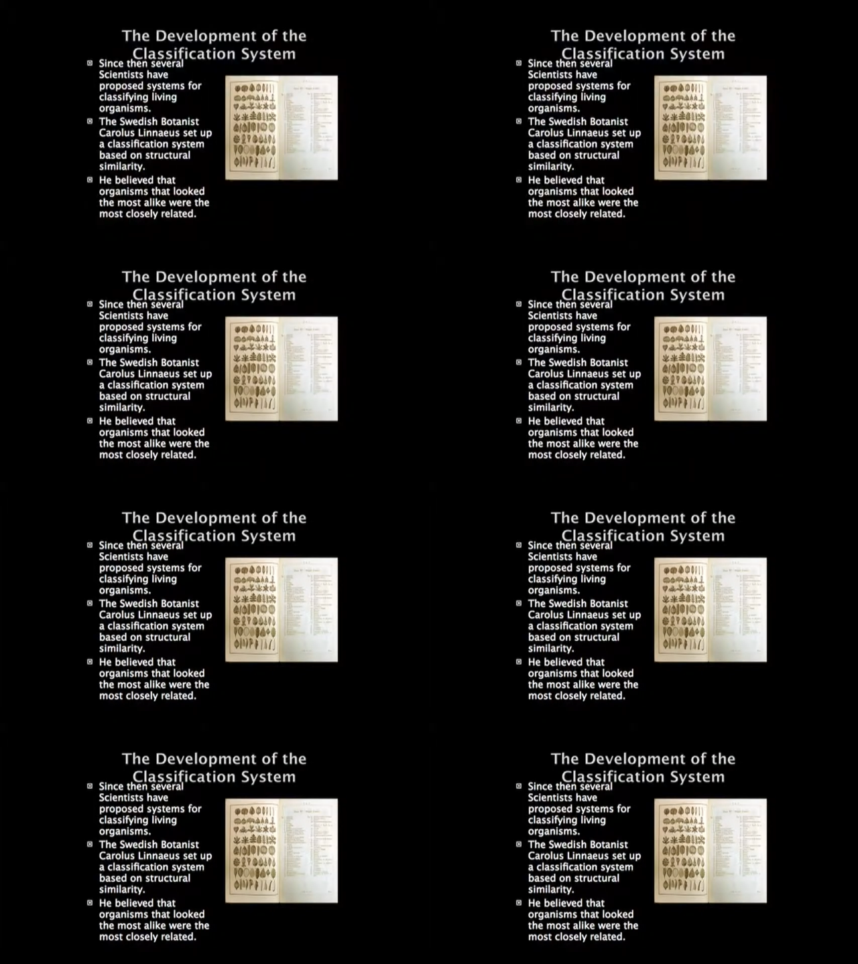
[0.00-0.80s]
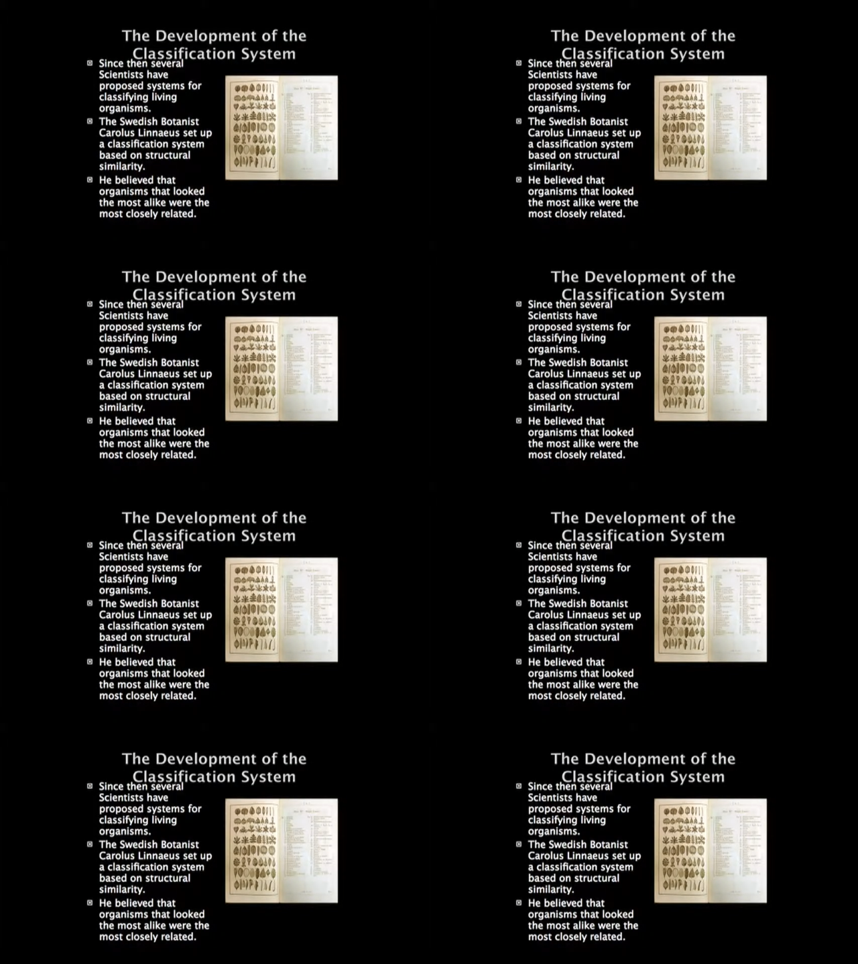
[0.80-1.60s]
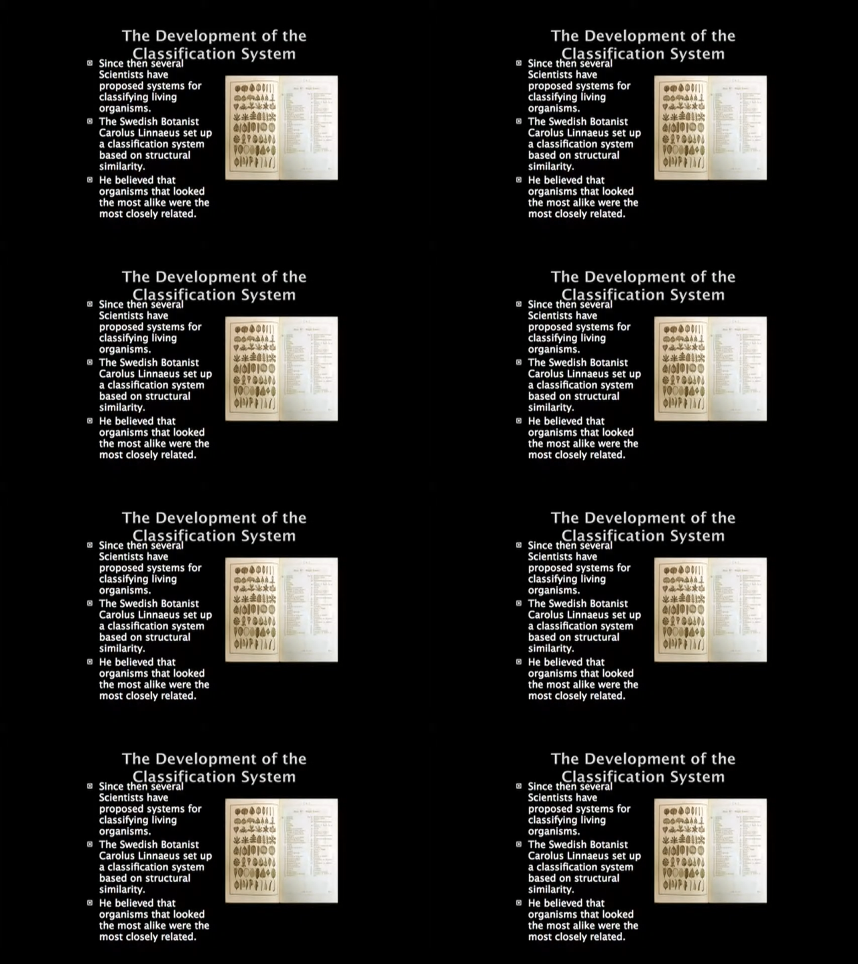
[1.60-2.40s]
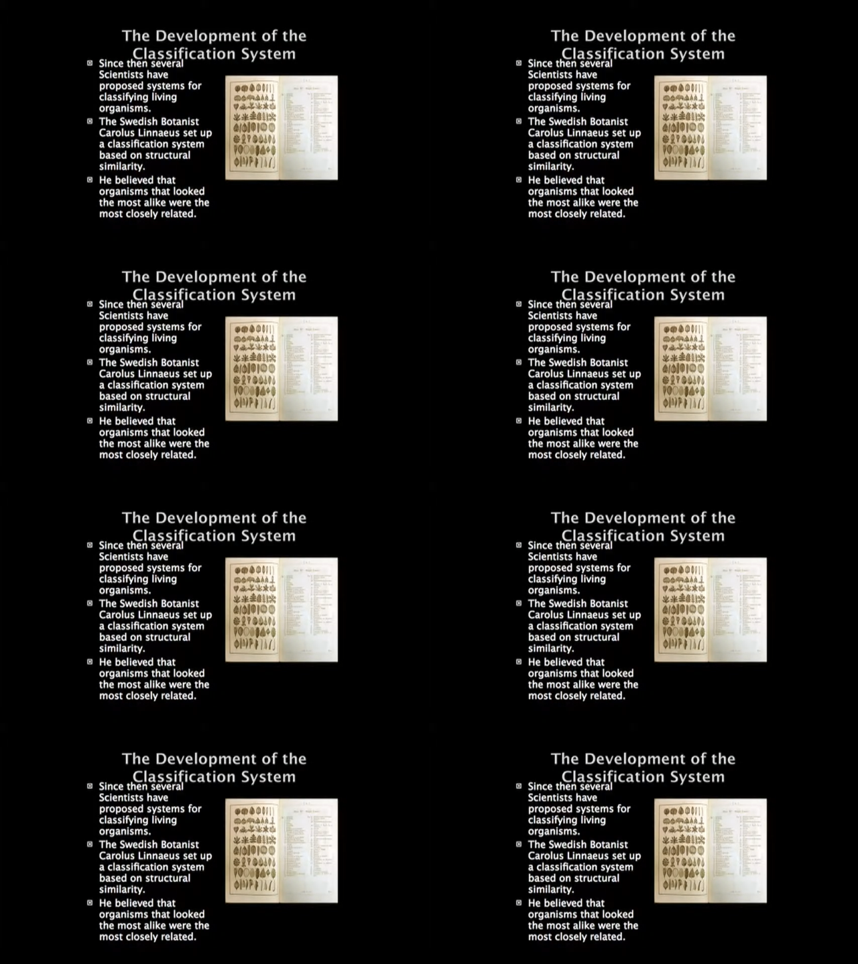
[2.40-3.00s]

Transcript: [unreadable: no face in view]